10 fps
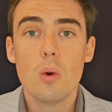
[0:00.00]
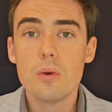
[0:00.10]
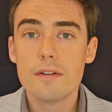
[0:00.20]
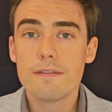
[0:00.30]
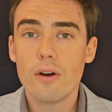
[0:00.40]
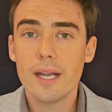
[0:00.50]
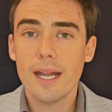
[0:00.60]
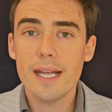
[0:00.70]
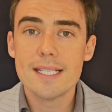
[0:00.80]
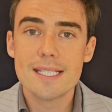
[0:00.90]
will define
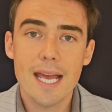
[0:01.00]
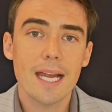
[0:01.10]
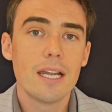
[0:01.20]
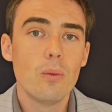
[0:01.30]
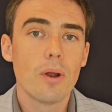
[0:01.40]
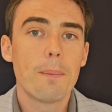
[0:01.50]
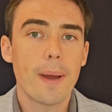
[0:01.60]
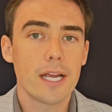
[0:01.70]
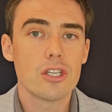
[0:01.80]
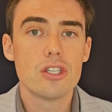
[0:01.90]
exactly what a
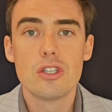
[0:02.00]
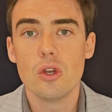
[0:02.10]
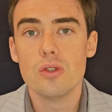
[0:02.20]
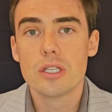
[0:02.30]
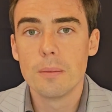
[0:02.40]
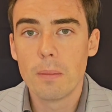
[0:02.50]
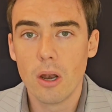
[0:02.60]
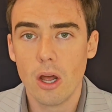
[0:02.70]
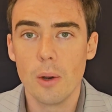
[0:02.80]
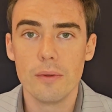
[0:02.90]
bank should do to
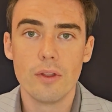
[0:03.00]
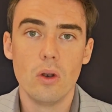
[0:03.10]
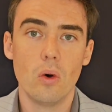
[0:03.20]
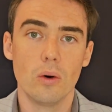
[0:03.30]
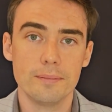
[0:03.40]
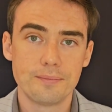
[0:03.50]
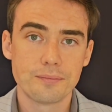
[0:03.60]
comply with the law.